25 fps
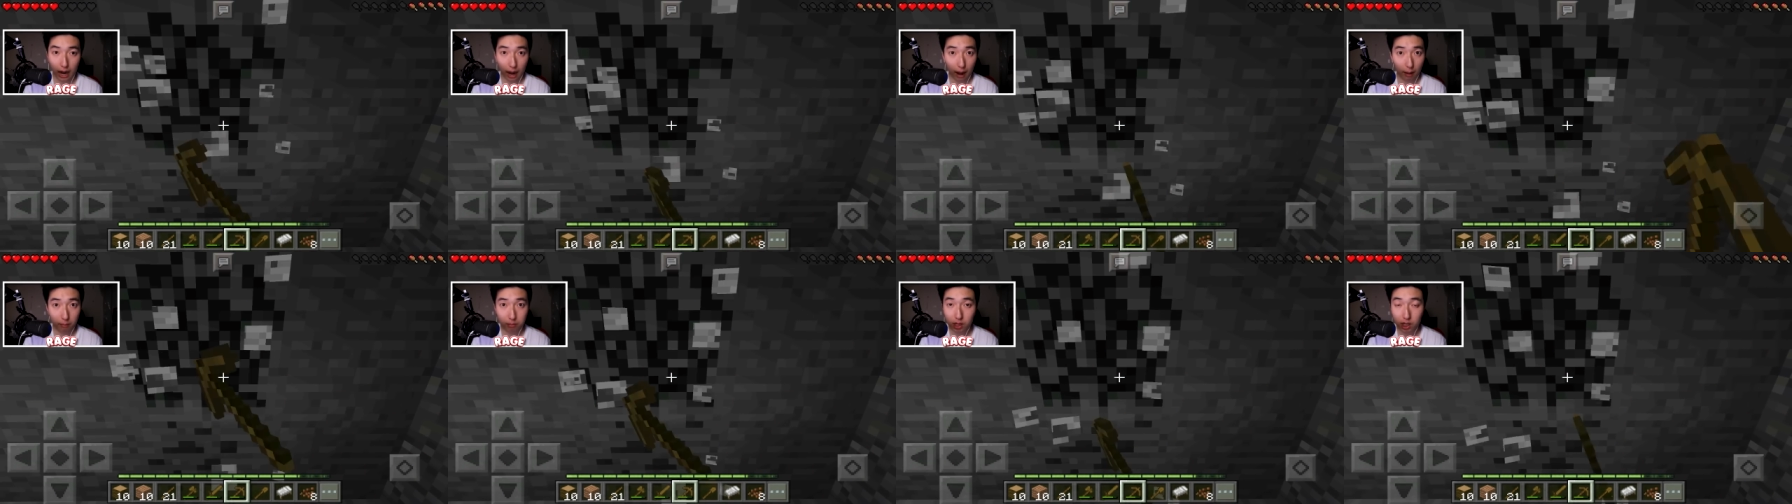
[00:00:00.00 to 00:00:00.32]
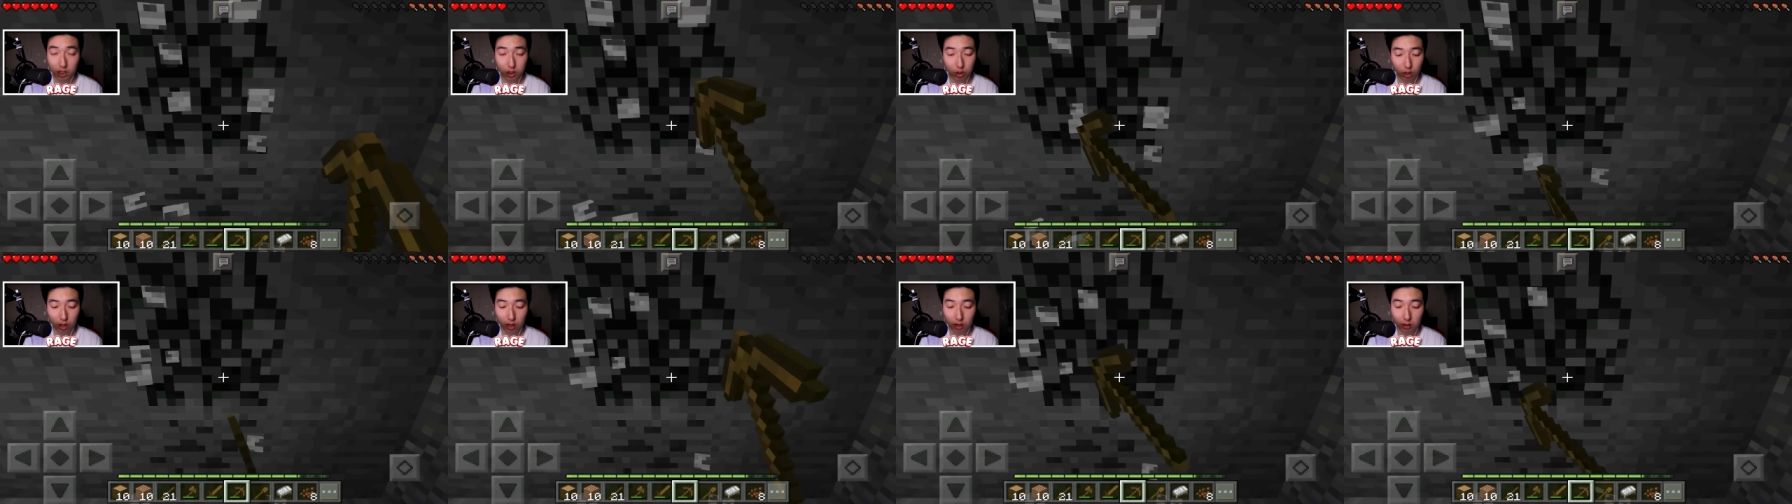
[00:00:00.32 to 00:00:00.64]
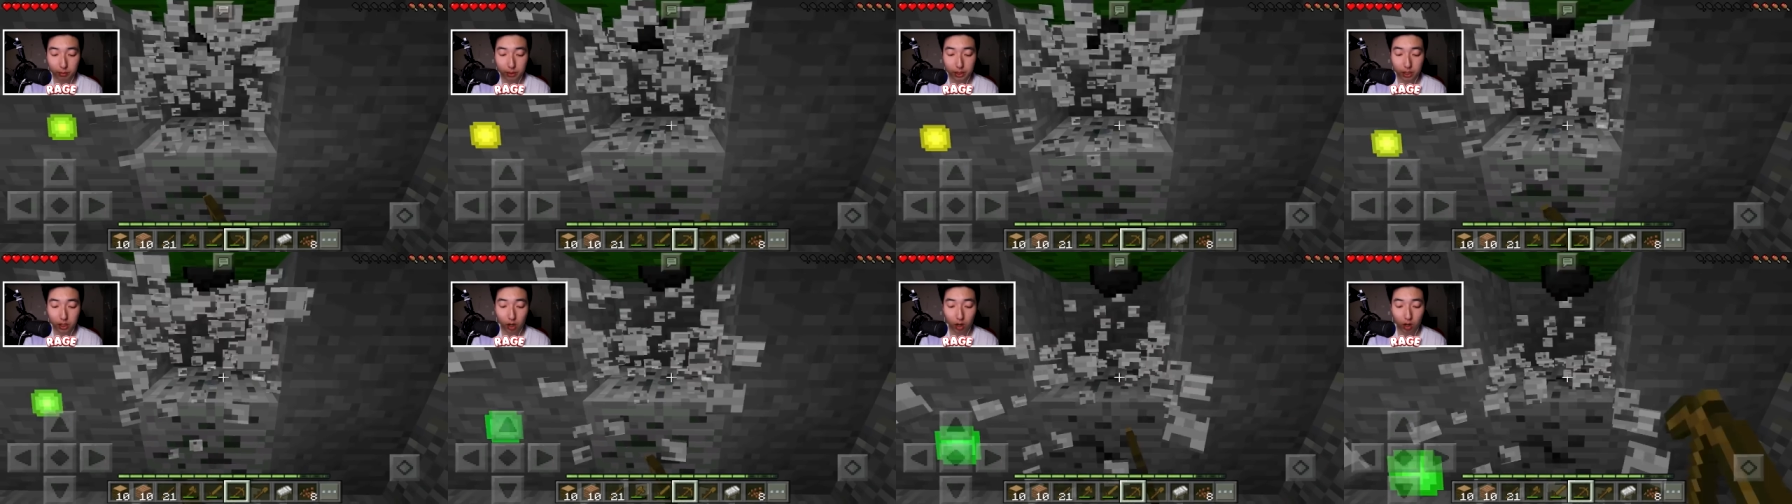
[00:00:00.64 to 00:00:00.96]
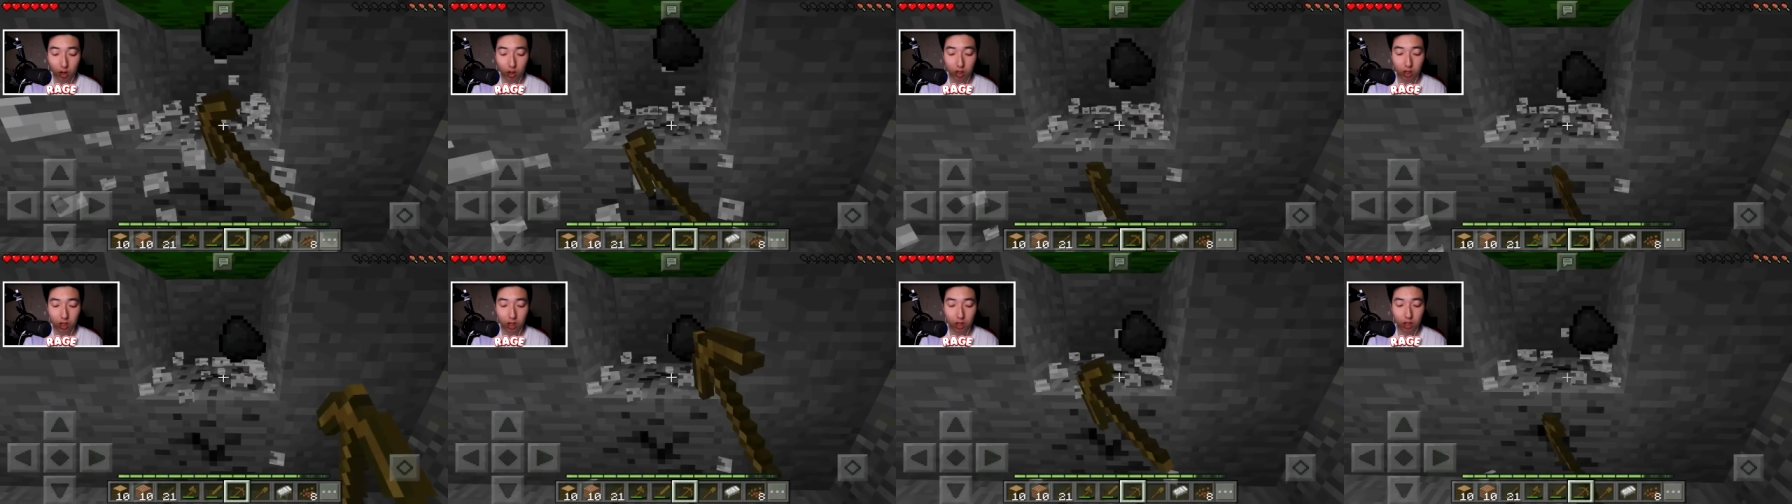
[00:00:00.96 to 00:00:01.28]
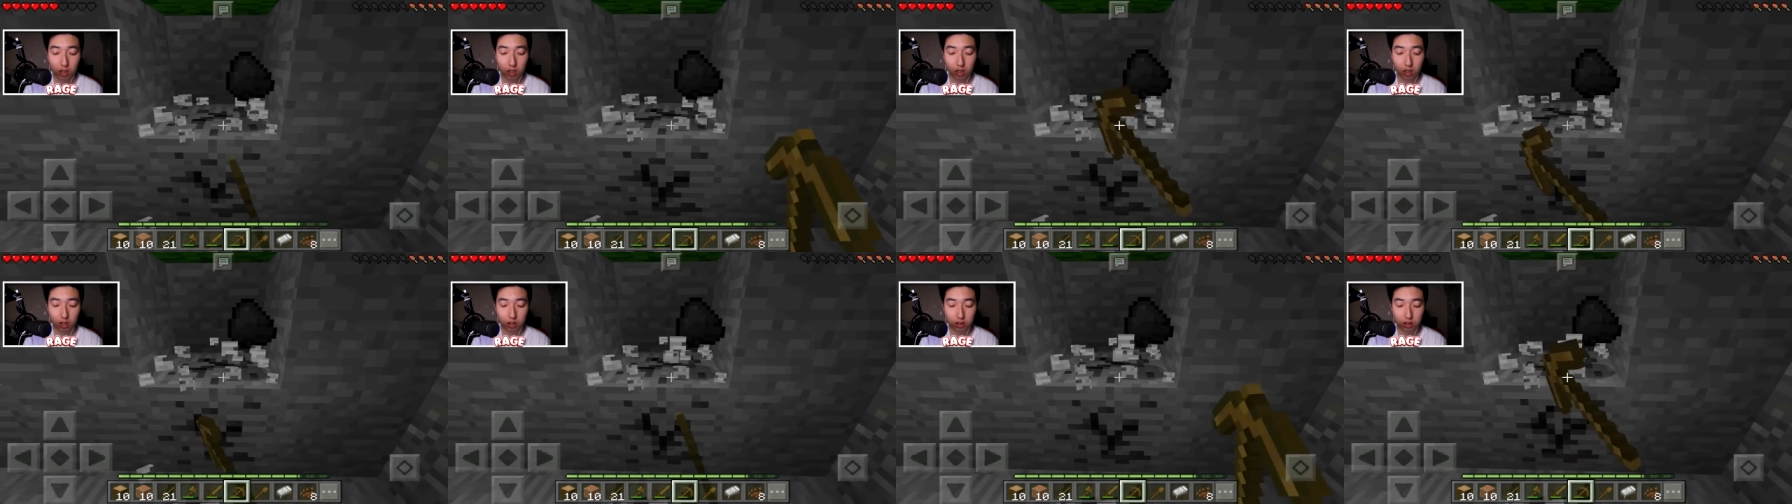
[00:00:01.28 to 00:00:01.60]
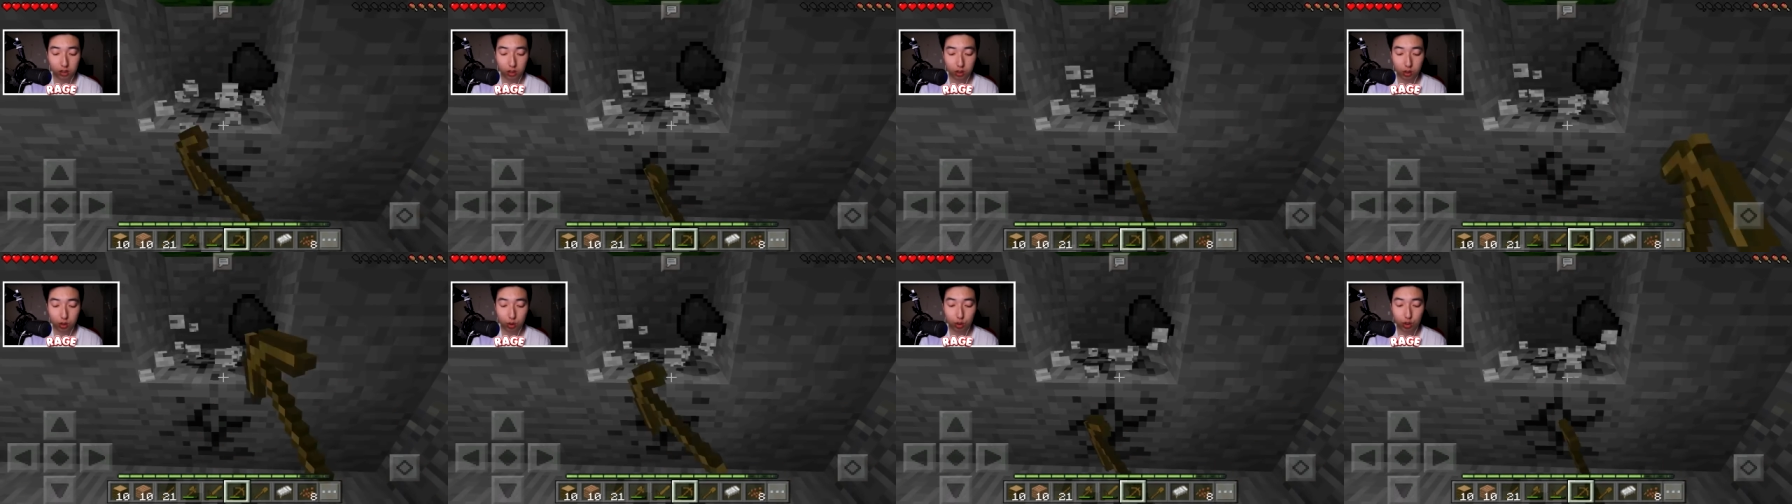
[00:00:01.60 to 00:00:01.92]
I'm not trying to be all uh,
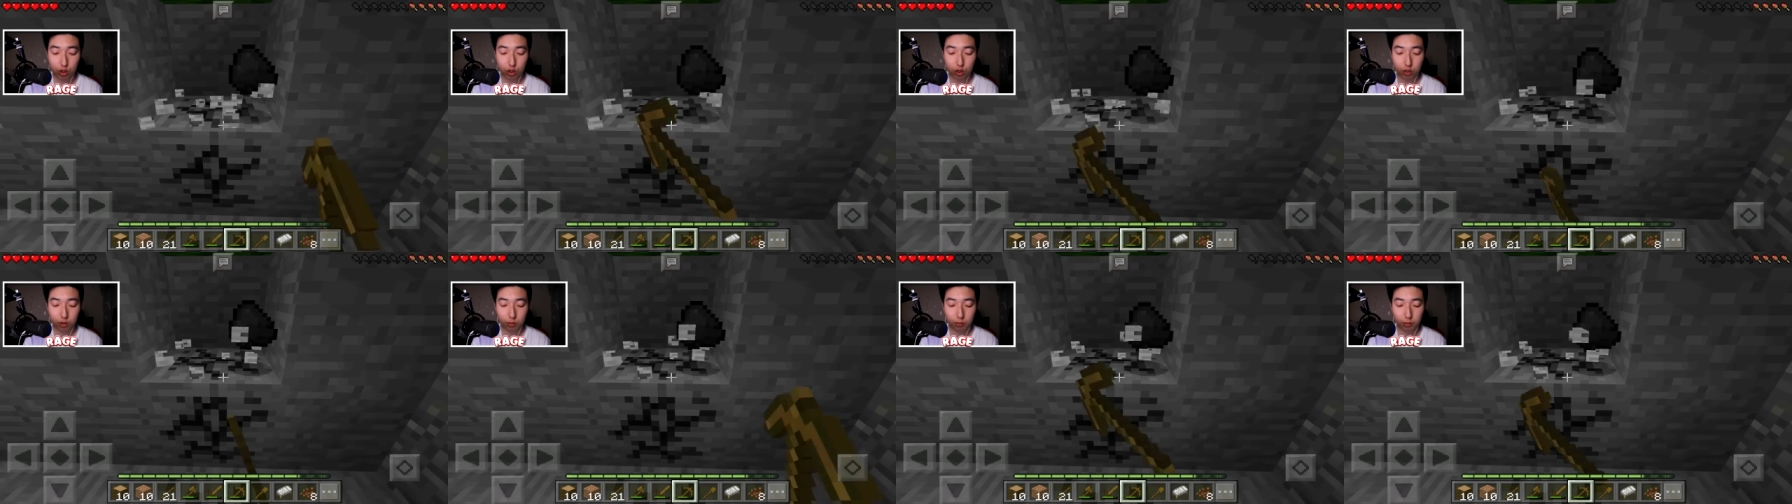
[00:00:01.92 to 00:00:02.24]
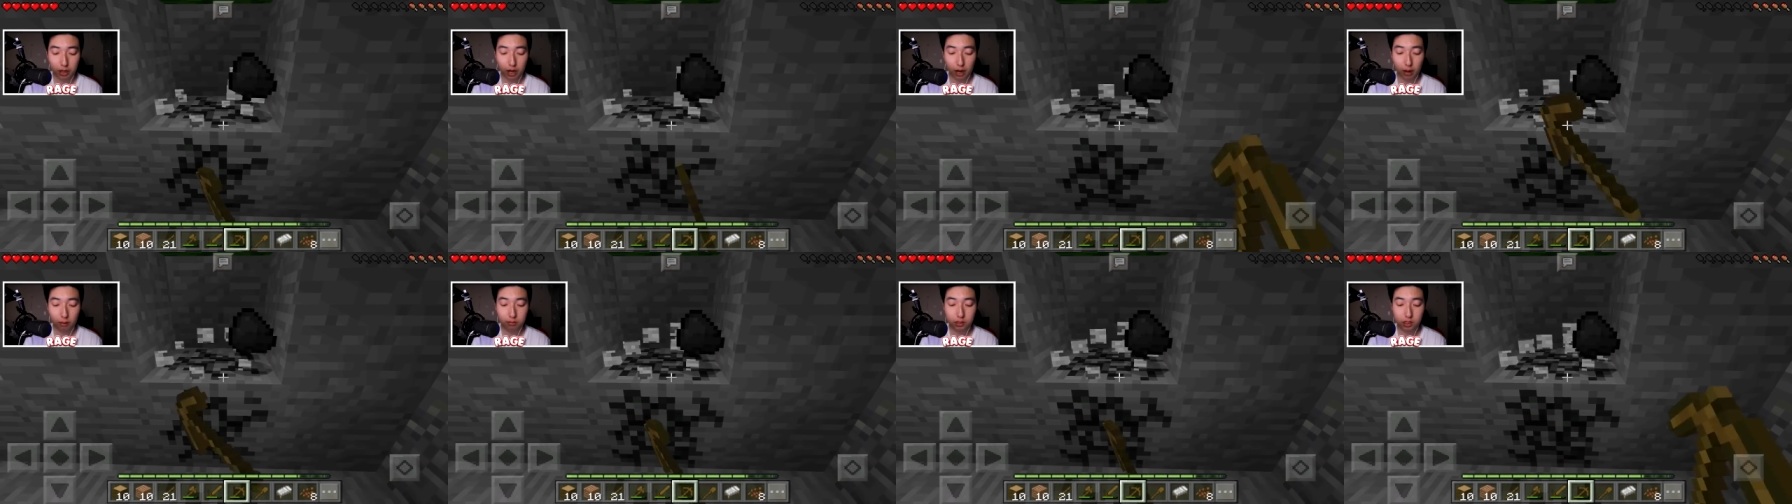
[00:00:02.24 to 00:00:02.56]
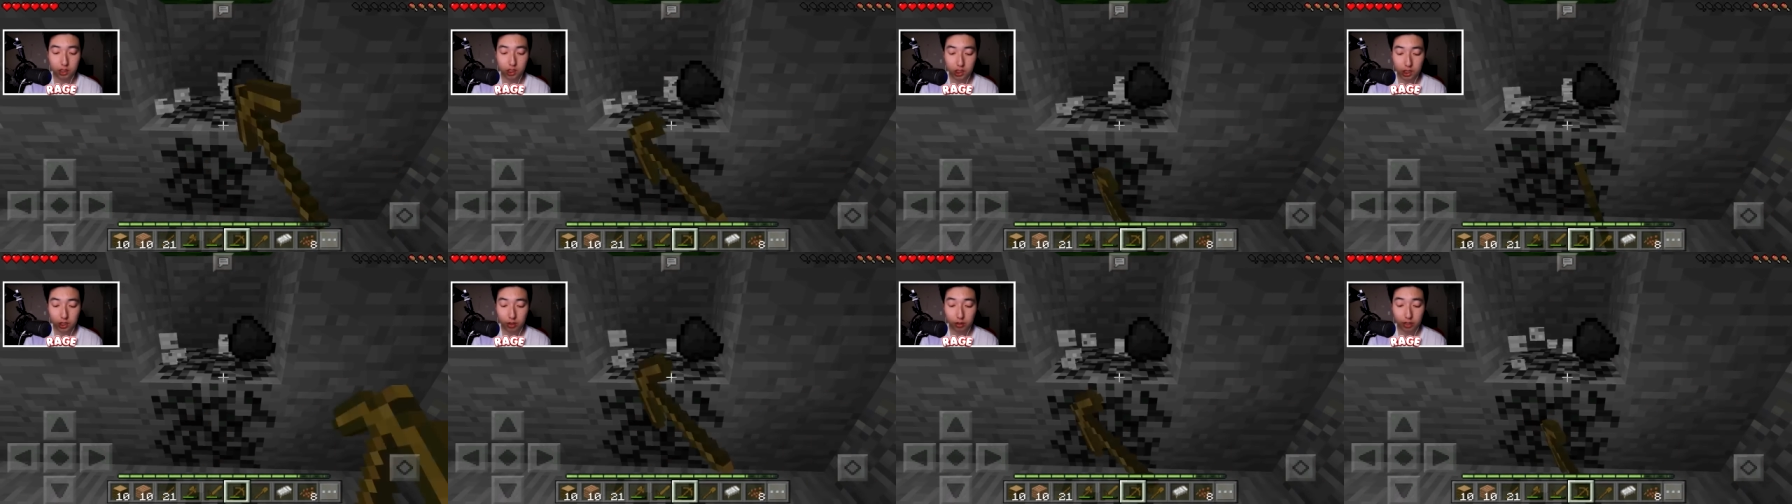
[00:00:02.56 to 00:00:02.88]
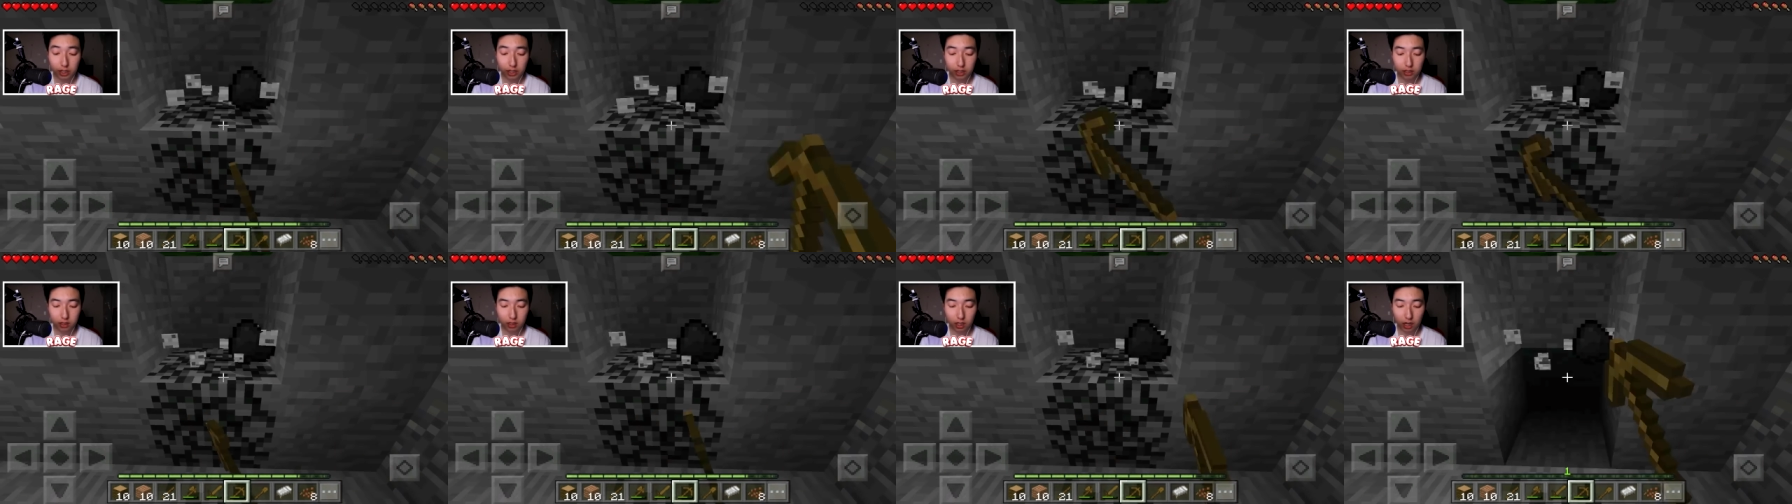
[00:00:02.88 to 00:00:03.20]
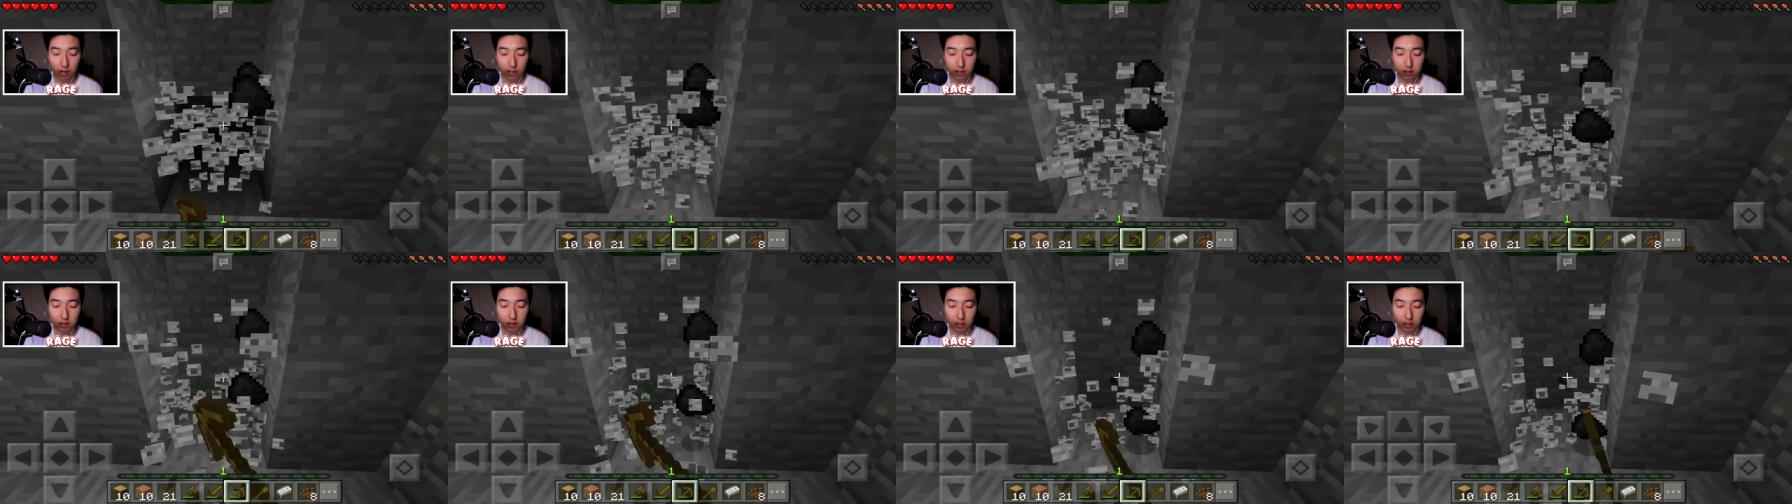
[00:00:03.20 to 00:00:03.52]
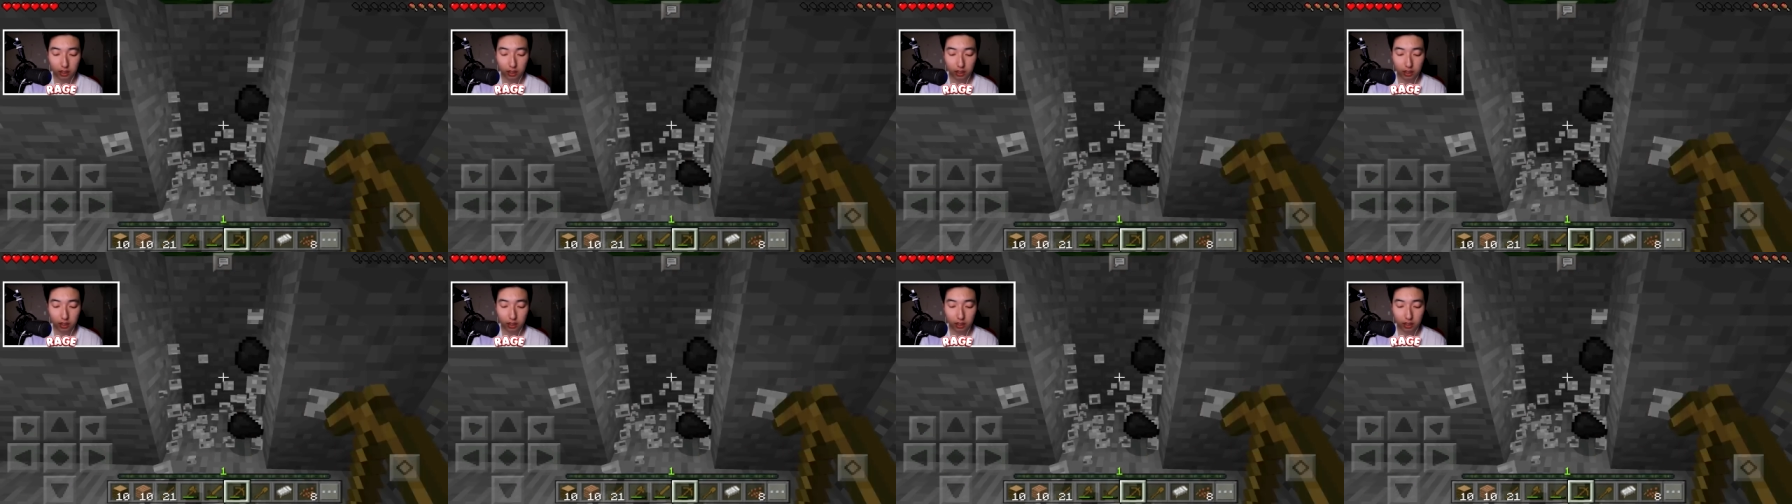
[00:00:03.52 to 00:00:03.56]
delusional, but I'm serious, guys.